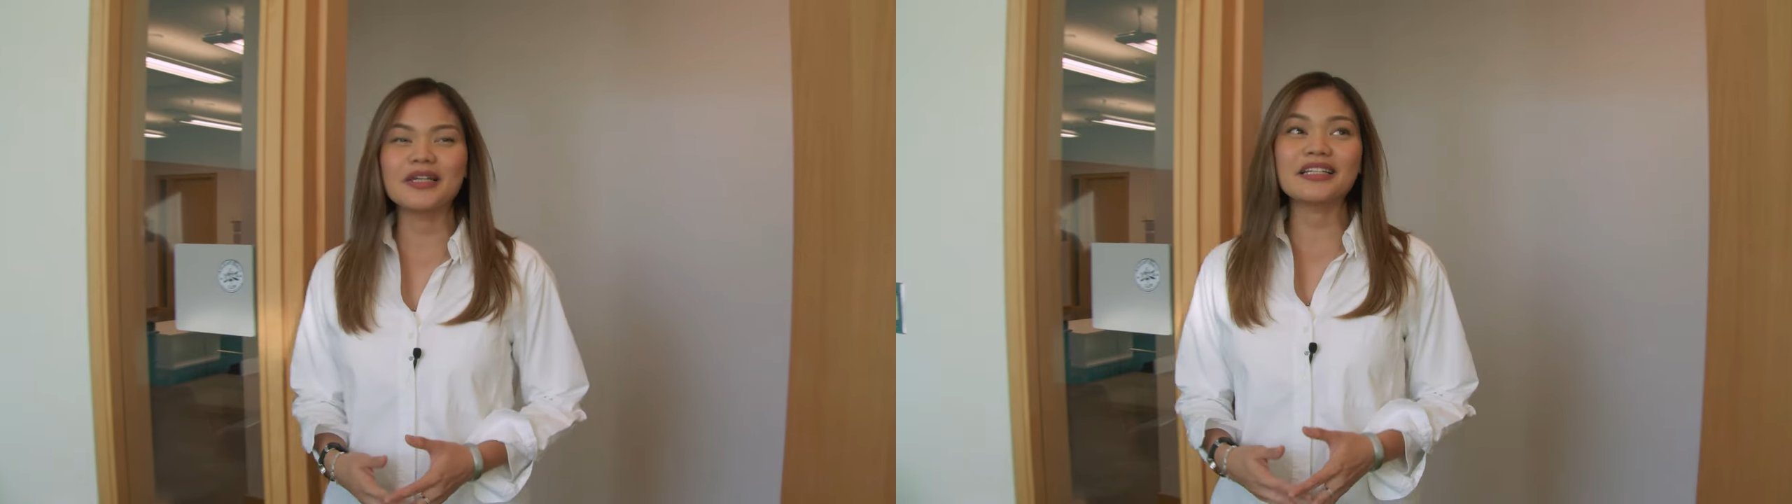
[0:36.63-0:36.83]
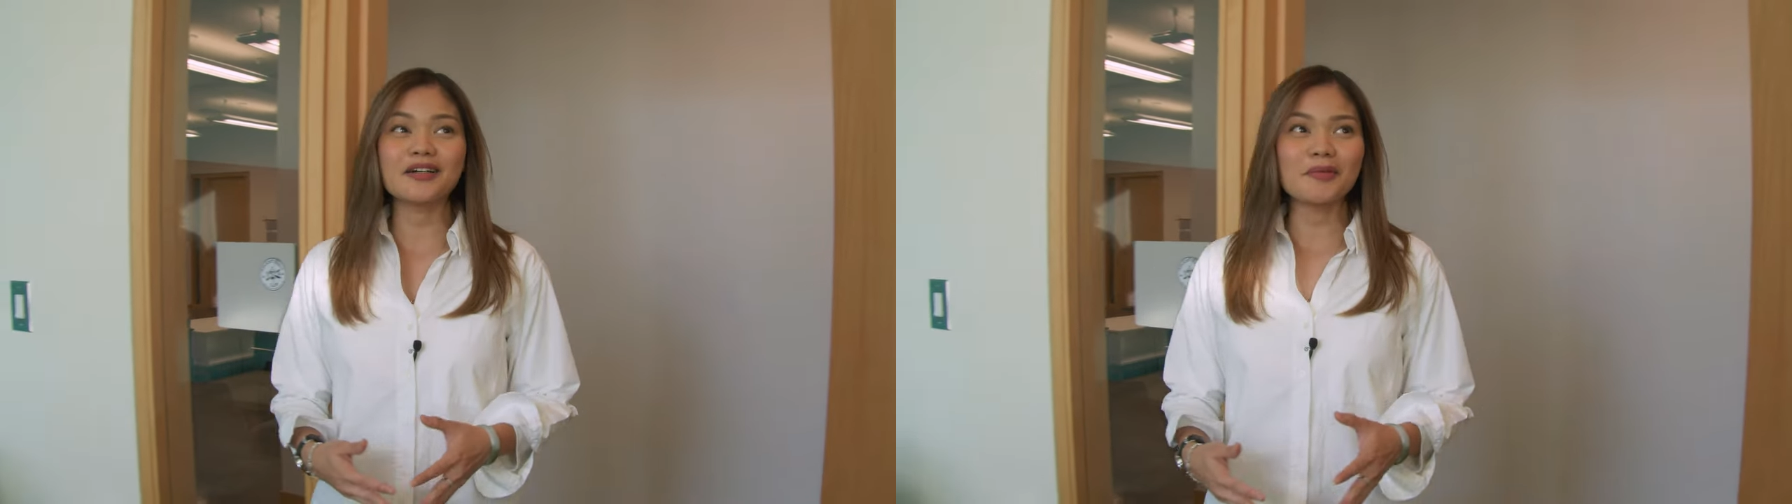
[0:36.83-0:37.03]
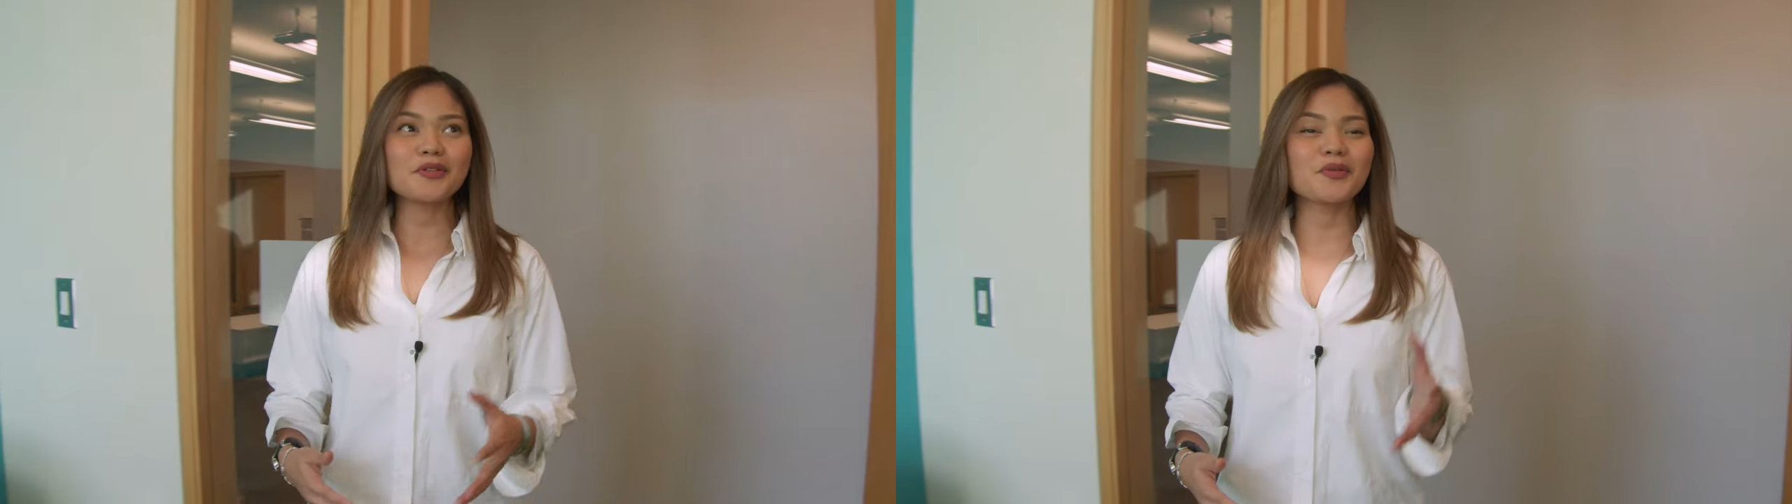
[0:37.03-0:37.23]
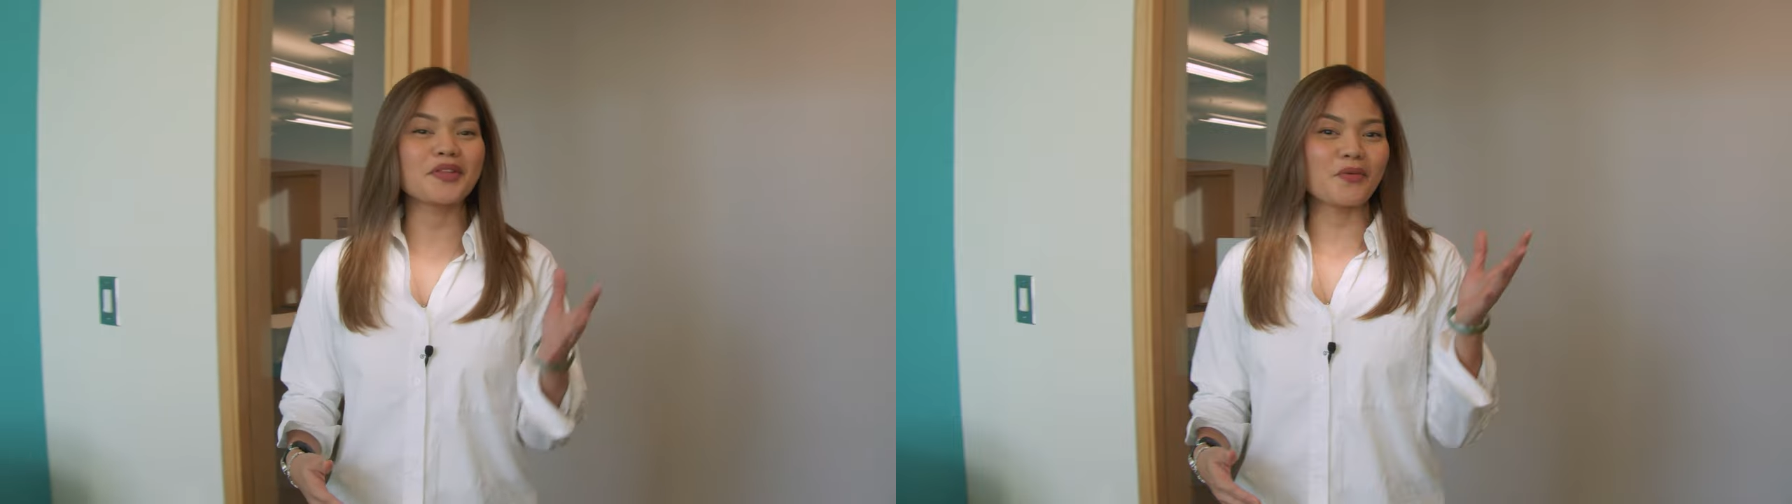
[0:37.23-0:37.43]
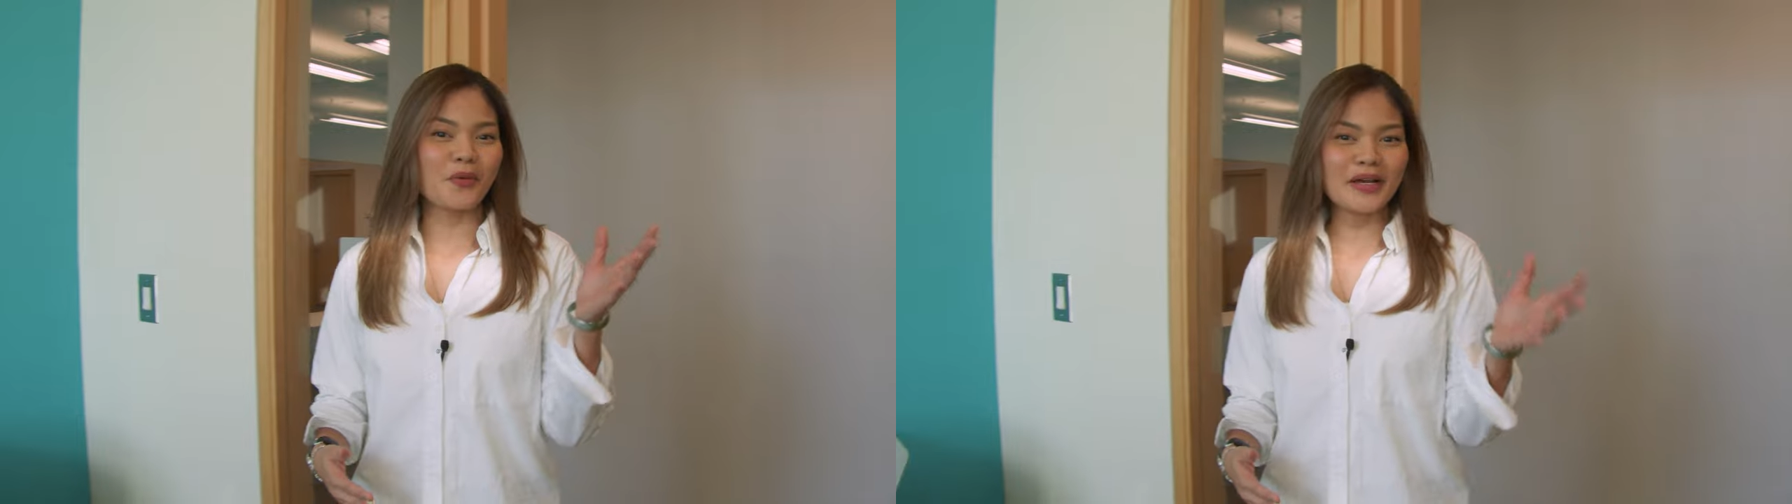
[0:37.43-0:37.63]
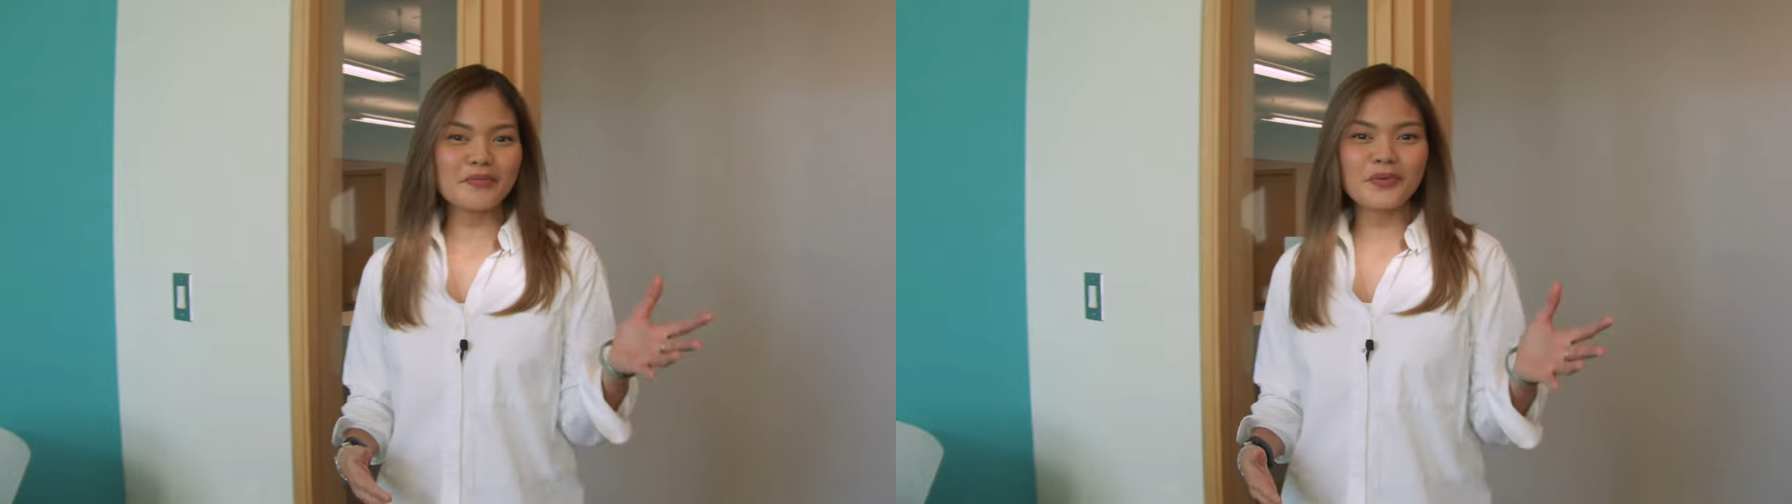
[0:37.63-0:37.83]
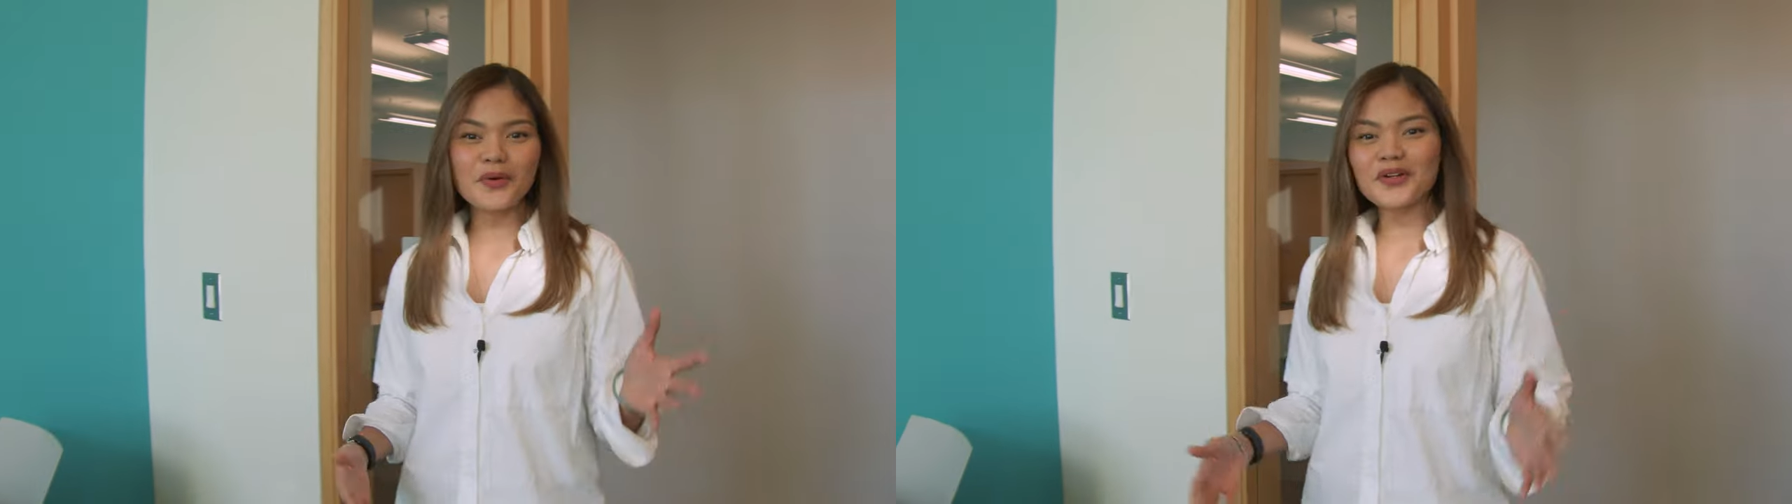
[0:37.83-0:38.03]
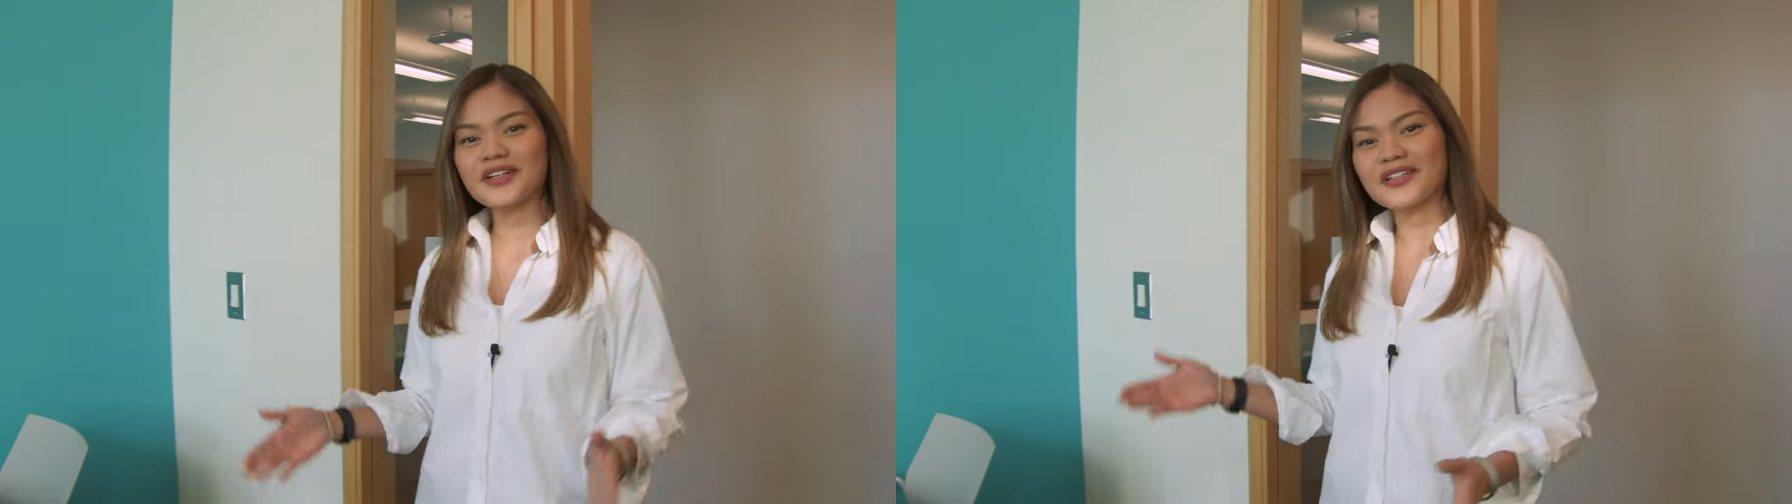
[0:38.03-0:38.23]
It comes with a
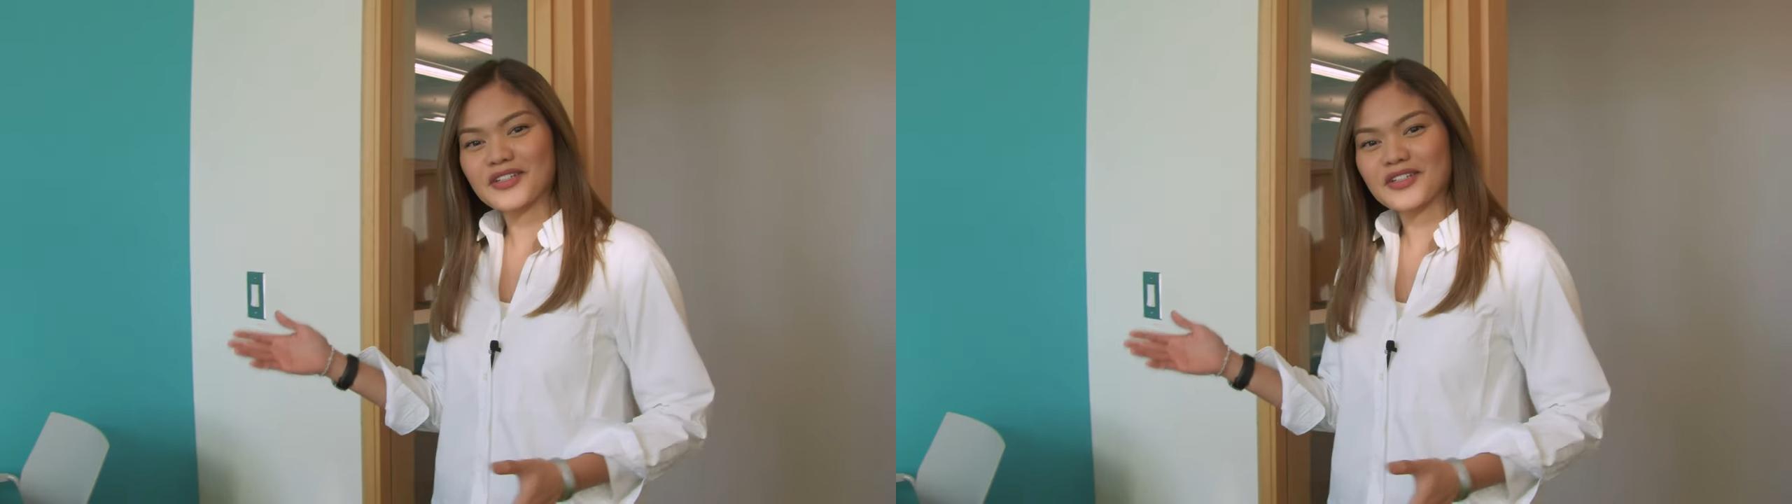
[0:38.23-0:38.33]
whiteboard and a